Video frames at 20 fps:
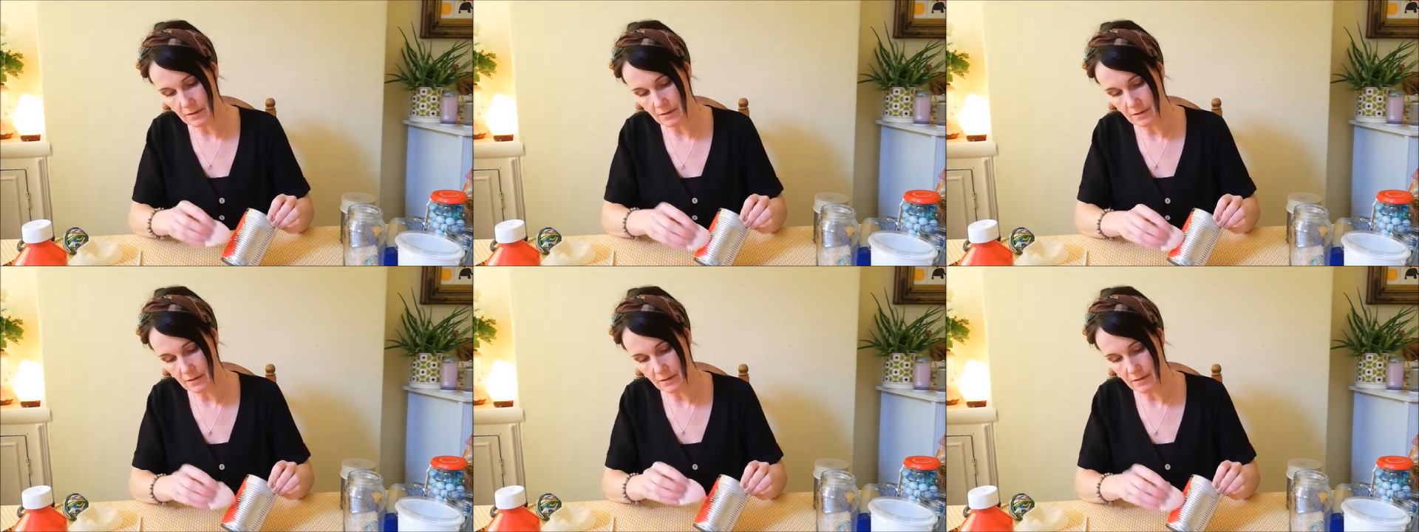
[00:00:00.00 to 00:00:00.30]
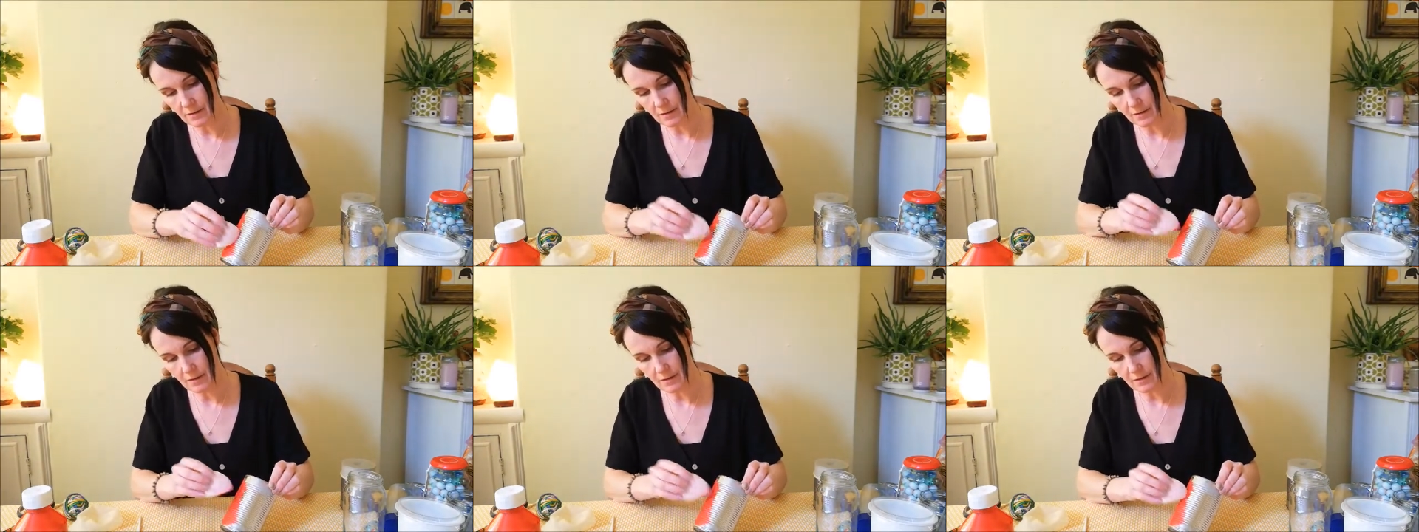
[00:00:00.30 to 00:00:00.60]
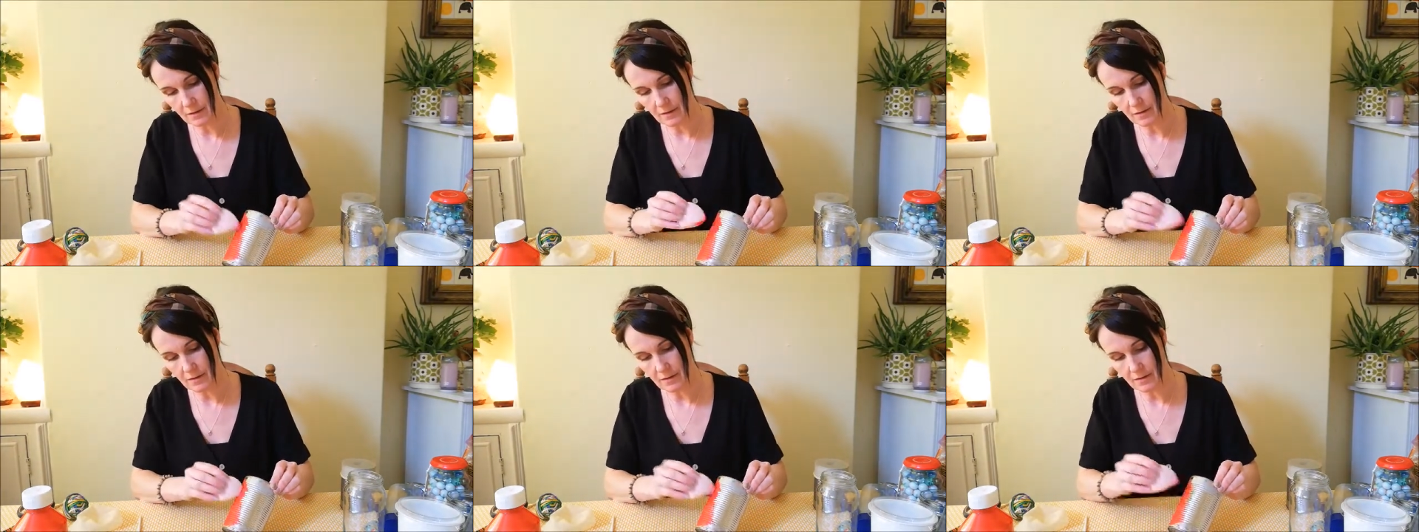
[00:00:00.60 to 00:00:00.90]

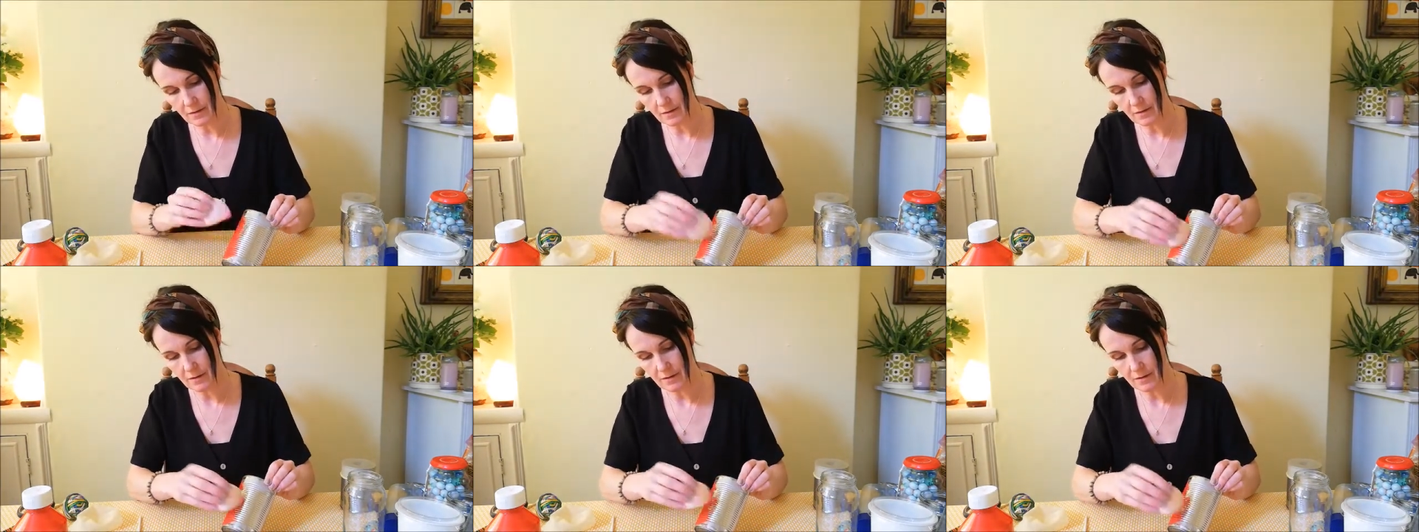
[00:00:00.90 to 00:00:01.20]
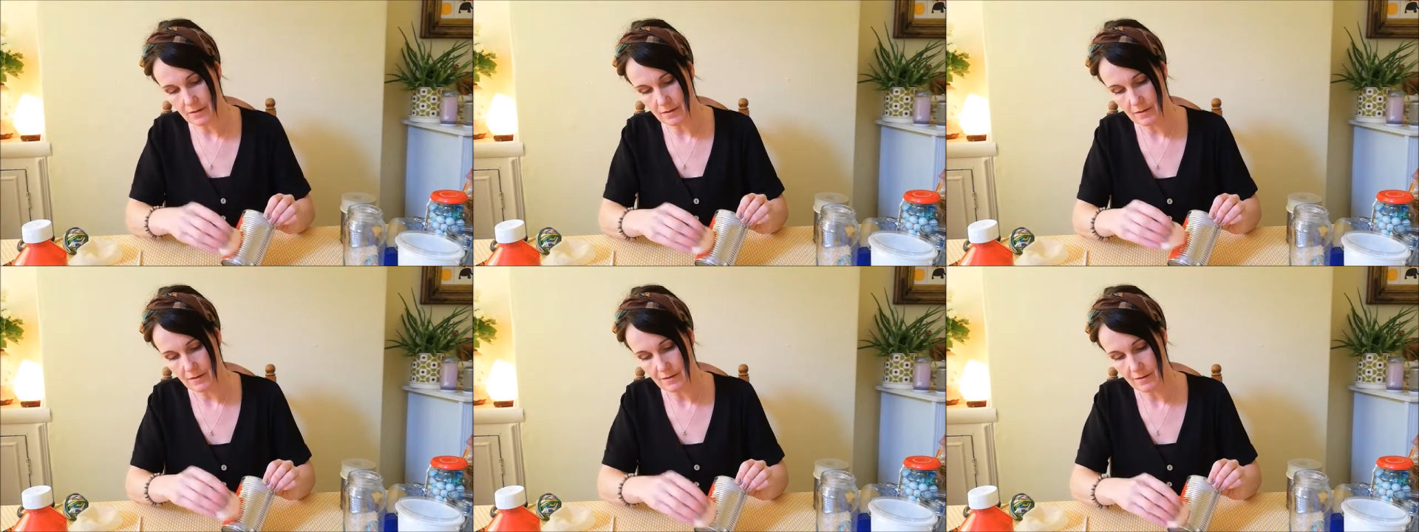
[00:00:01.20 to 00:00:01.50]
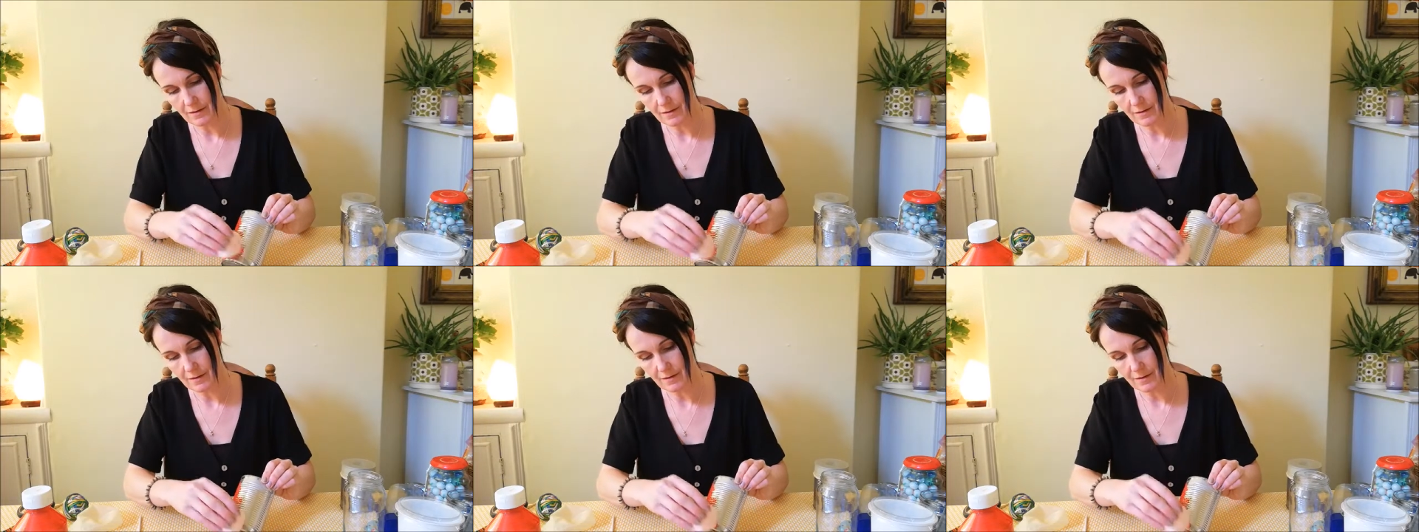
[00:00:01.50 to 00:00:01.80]

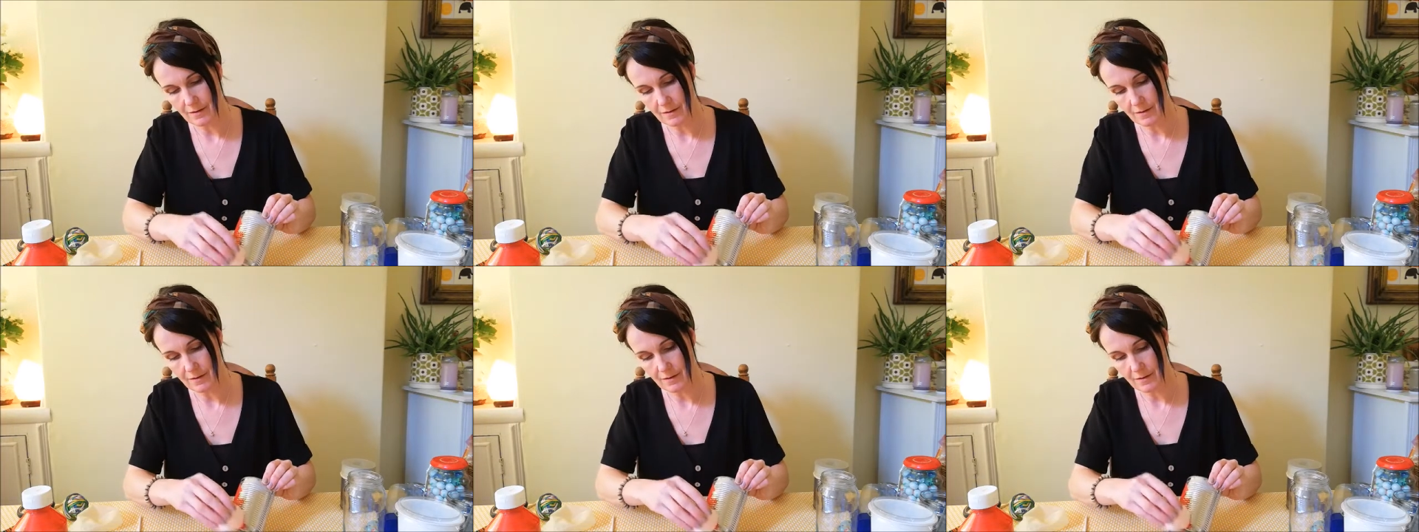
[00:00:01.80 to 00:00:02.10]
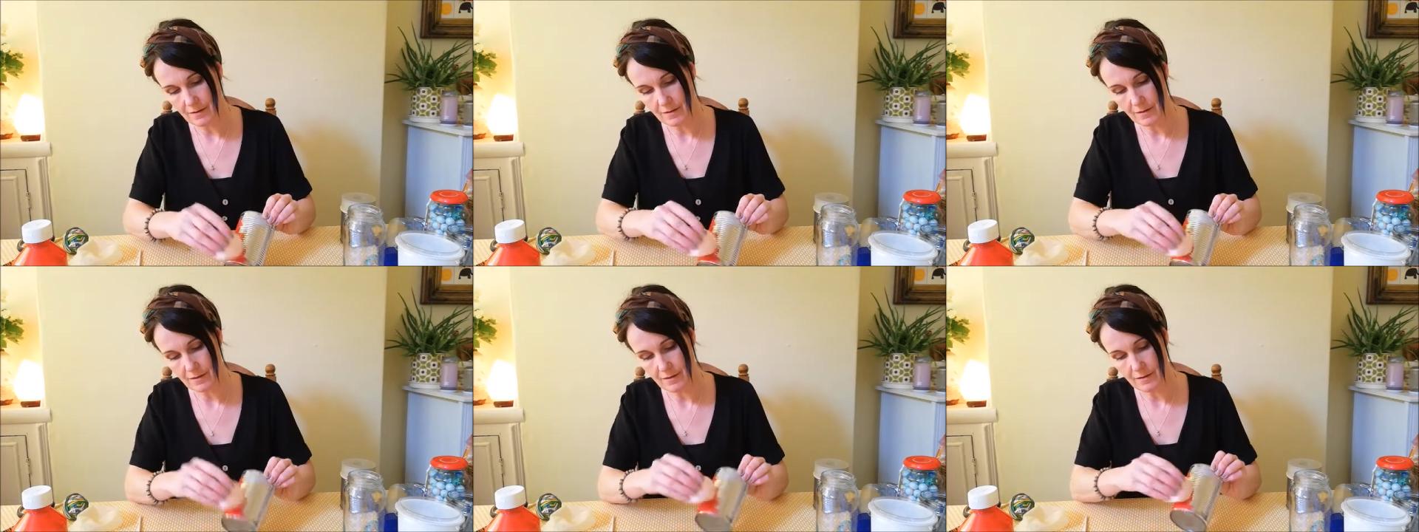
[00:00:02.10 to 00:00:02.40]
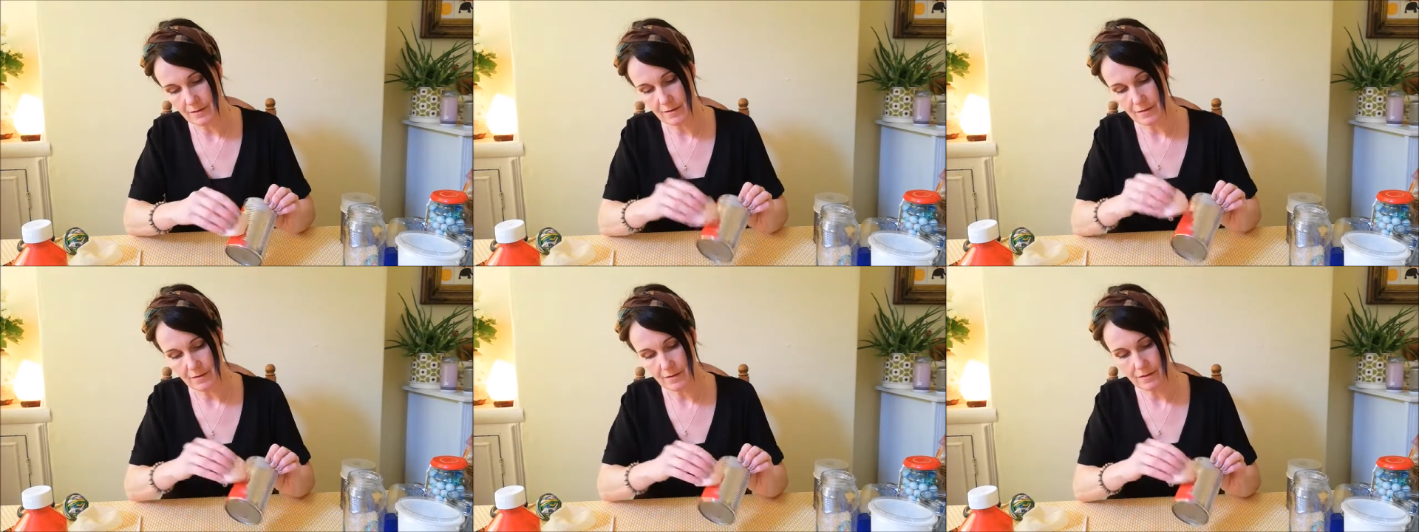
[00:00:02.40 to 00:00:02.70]

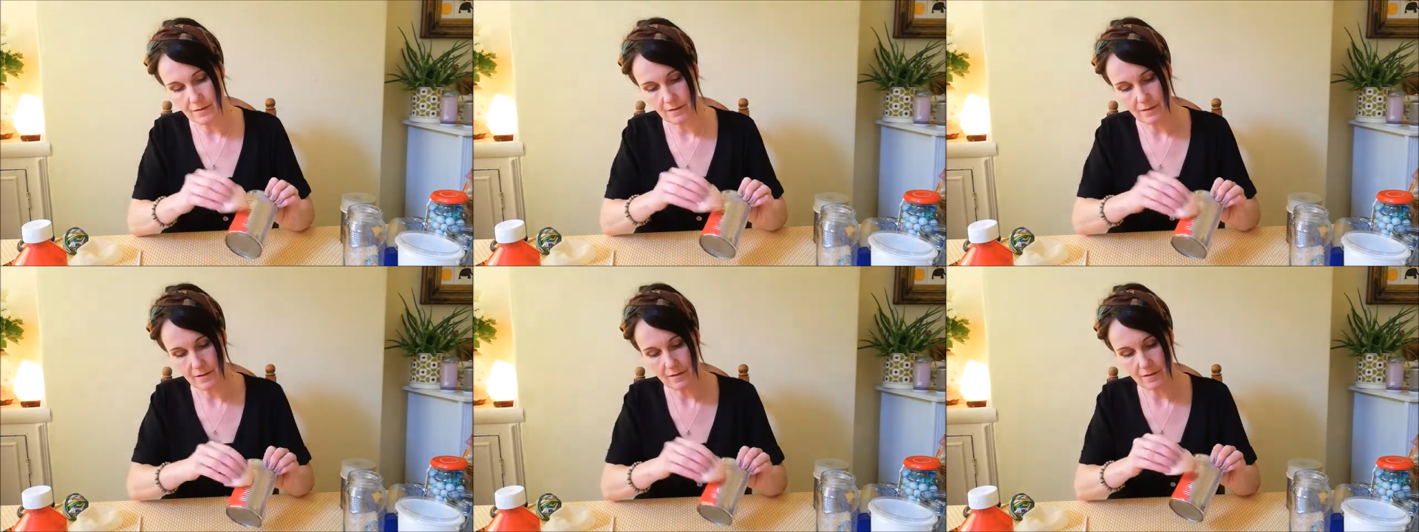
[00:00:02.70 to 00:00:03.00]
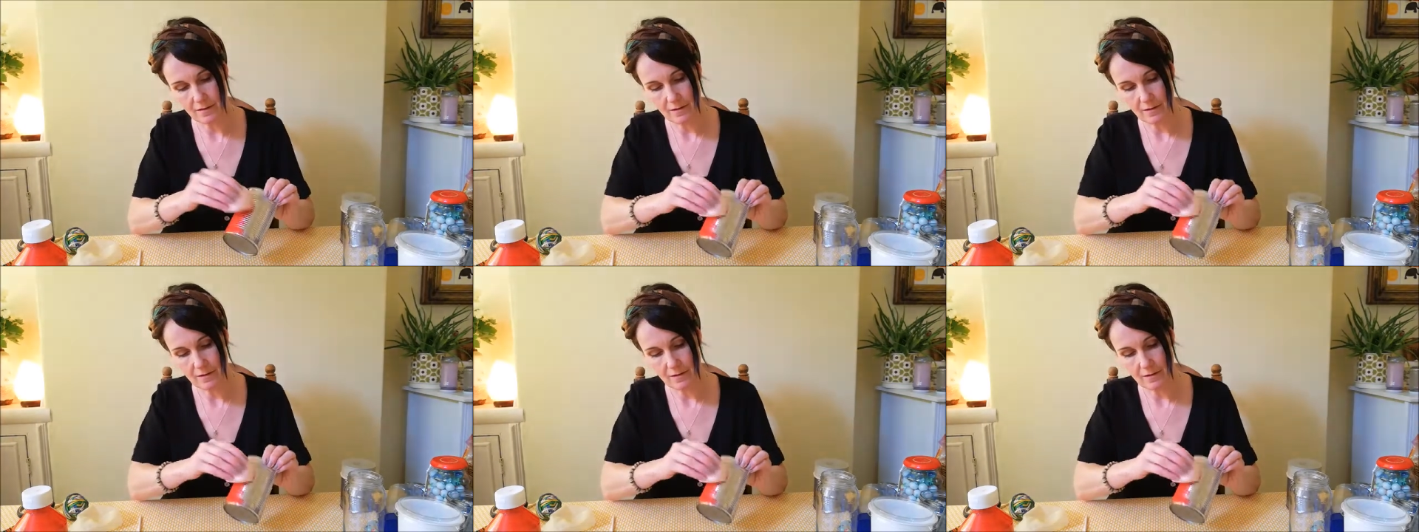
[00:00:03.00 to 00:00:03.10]
Nothing is said.